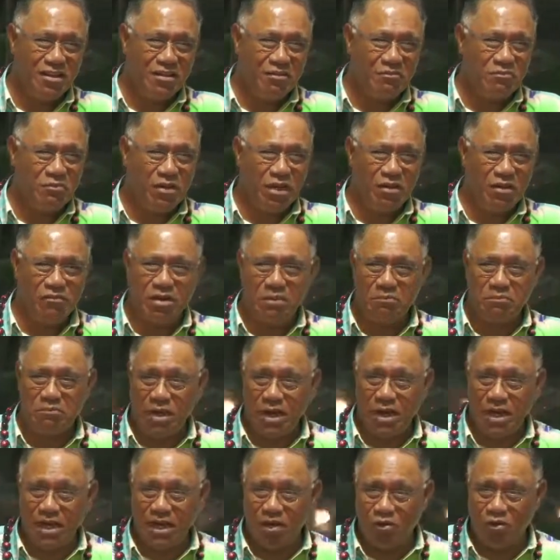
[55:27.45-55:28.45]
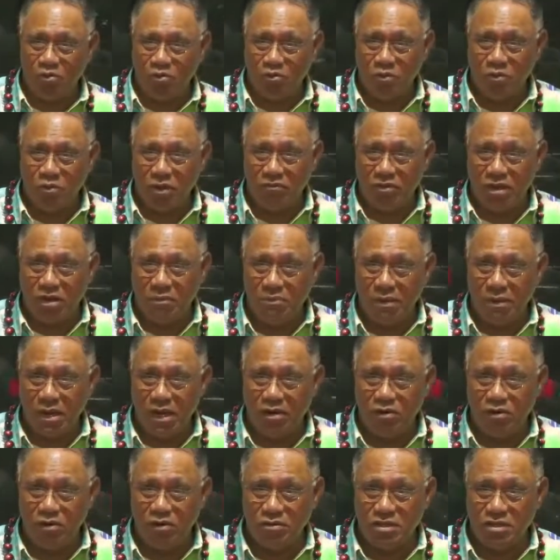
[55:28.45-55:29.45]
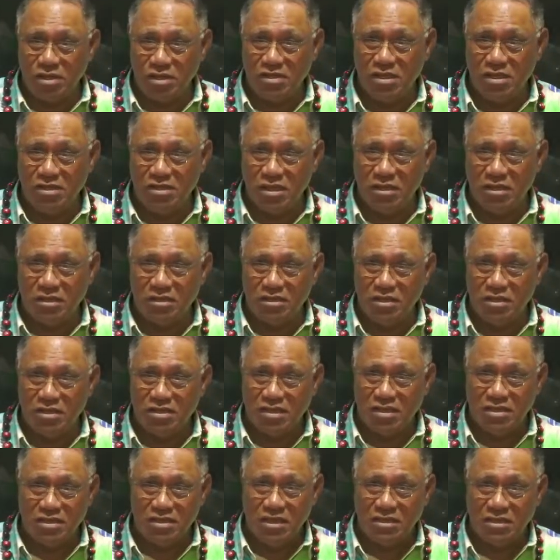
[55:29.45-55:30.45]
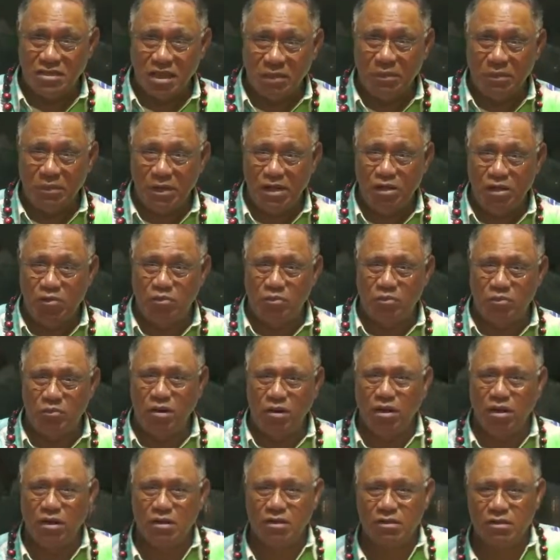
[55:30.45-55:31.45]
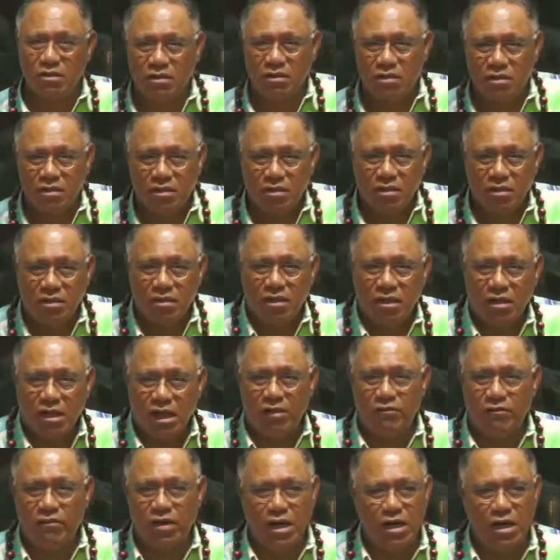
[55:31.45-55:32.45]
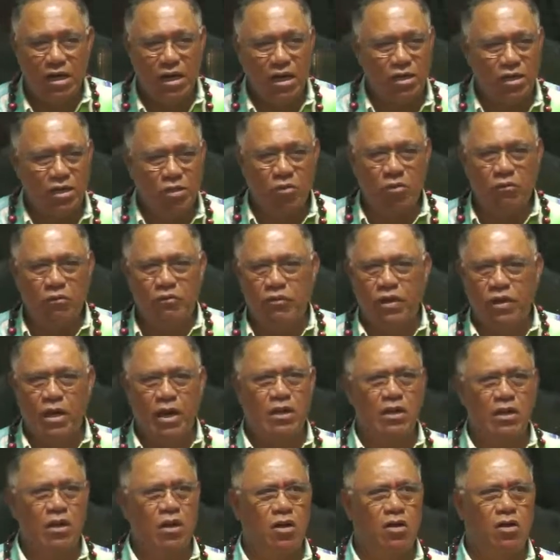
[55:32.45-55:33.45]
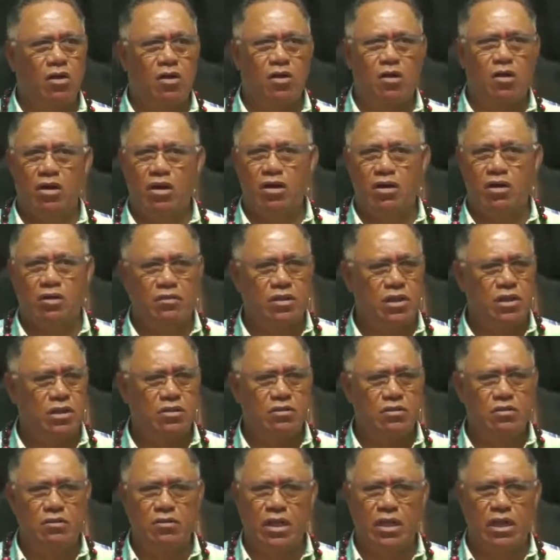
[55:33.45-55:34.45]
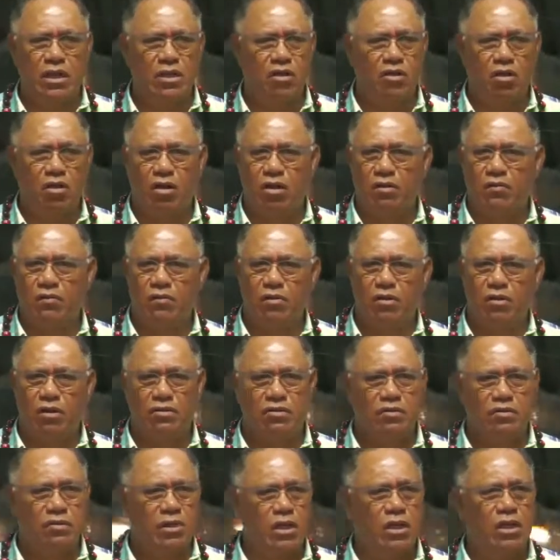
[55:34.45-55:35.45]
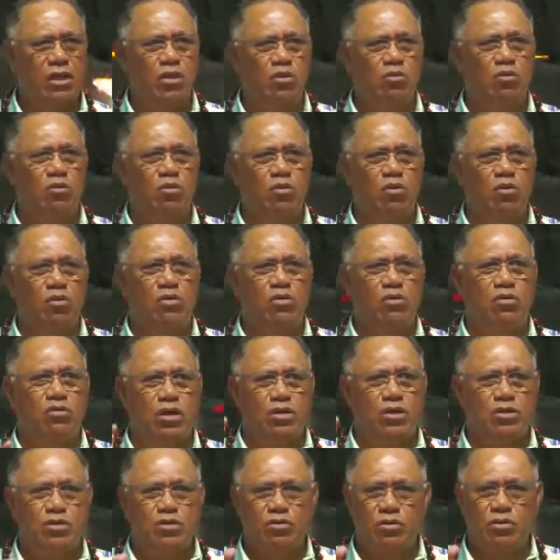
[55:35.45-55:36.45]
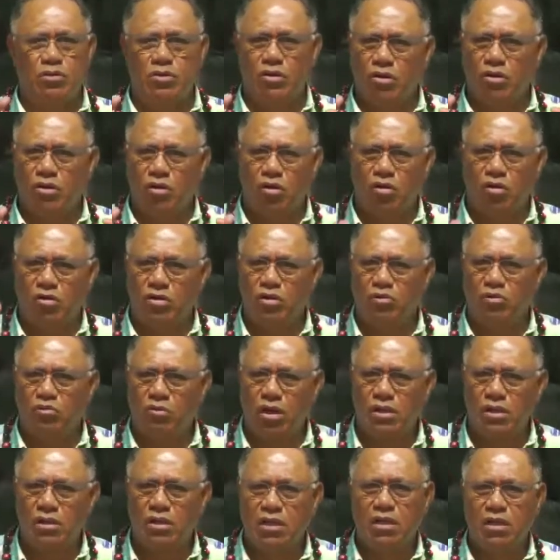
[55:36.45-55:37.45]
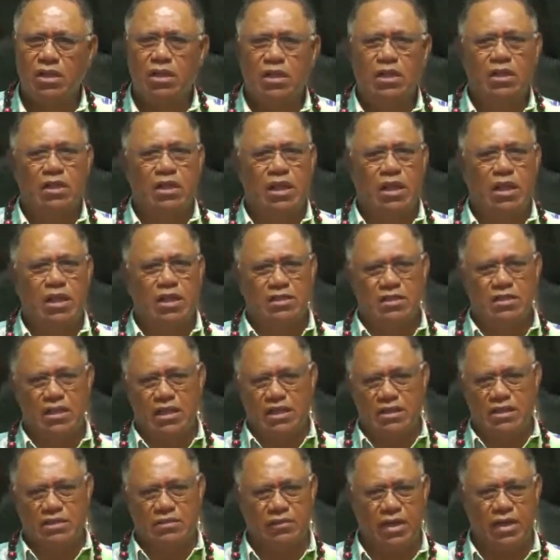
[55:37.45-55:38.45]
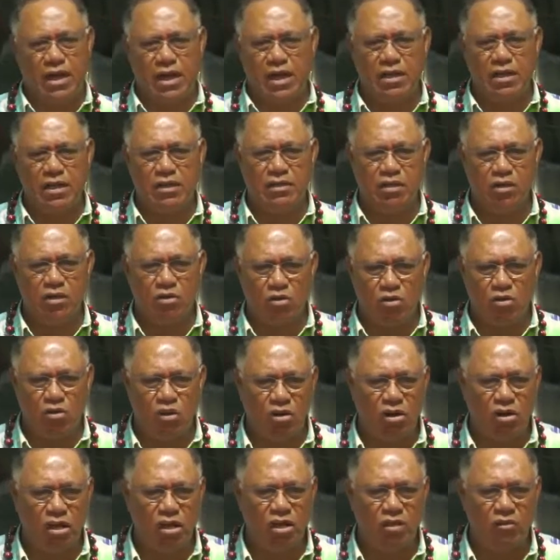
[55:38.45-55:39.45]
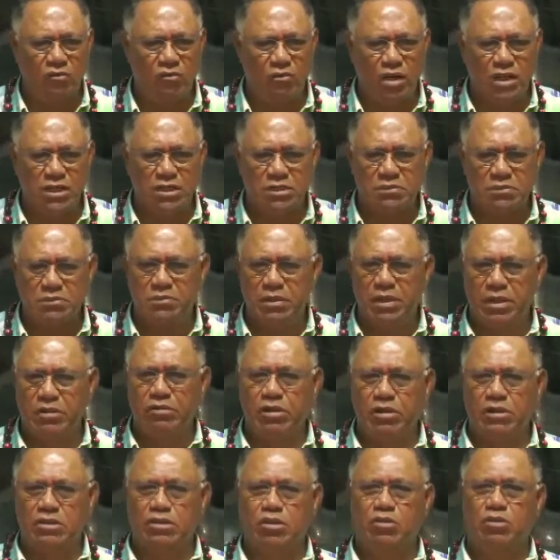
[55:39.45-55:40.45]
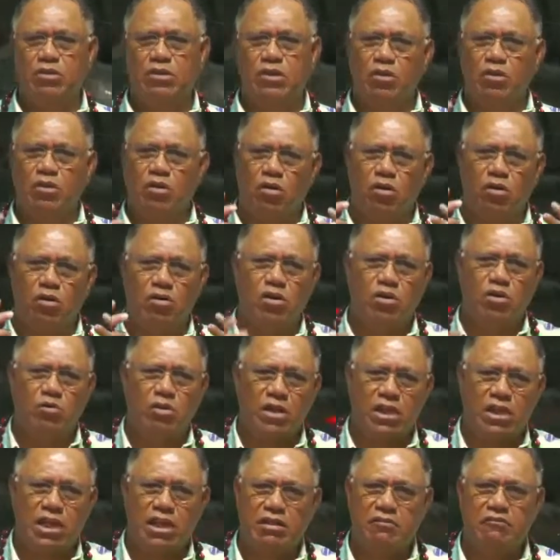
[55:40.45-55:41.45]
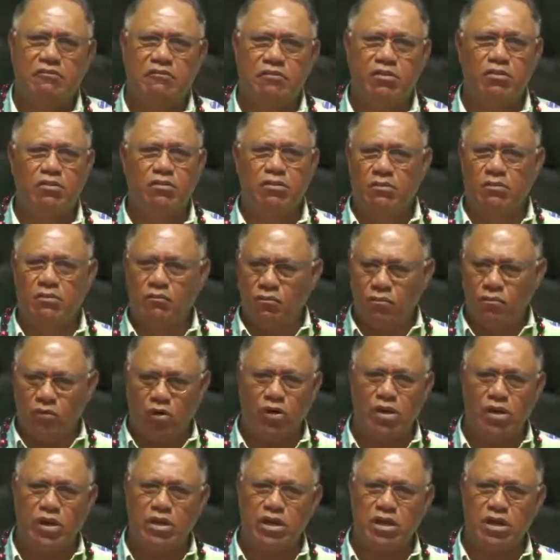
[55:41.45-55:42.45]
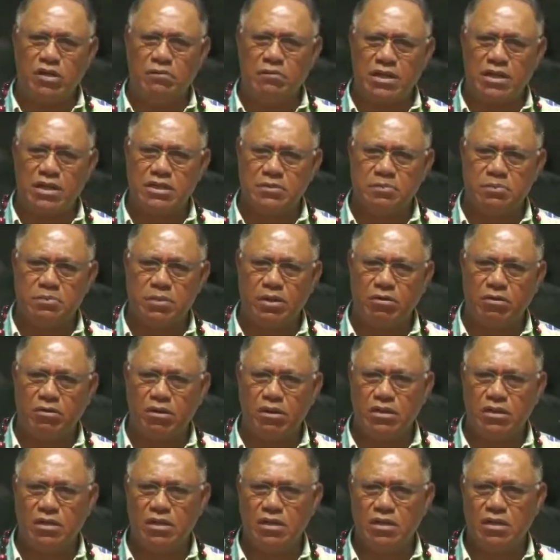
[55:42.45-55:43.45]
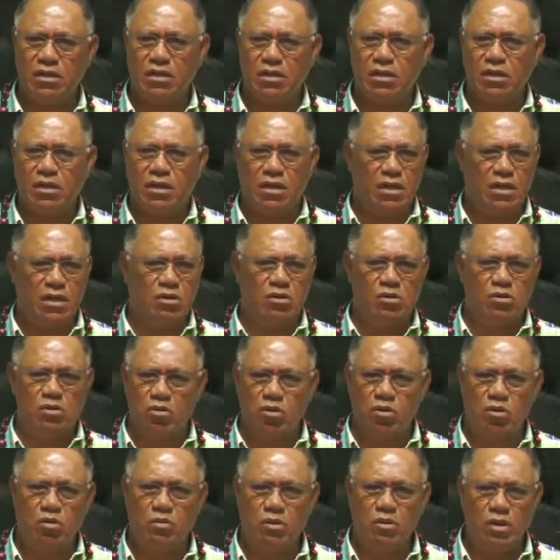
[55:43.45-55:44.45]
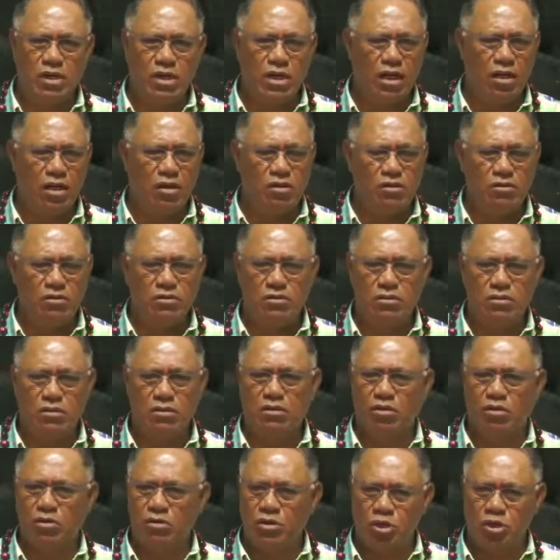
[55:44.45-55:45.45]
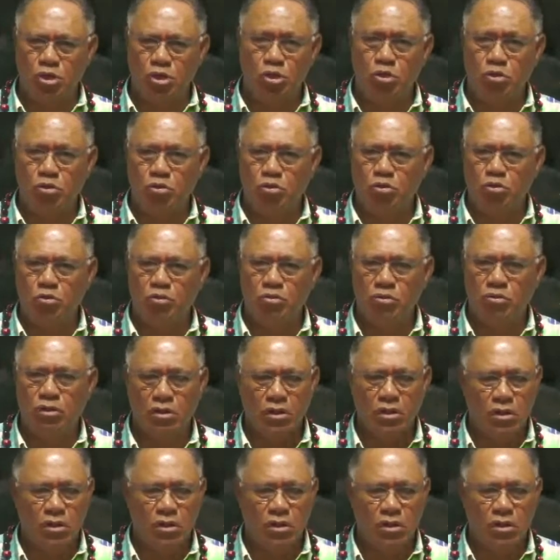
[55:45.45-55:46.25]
This is the Tabernacle Prayer. You'll find a lot of things to thank God for. Thank you, Lord, that you are the only one that satisfies the longing of my spirit. You are the only one that can fill the void in my spirit. And nobody else, only you.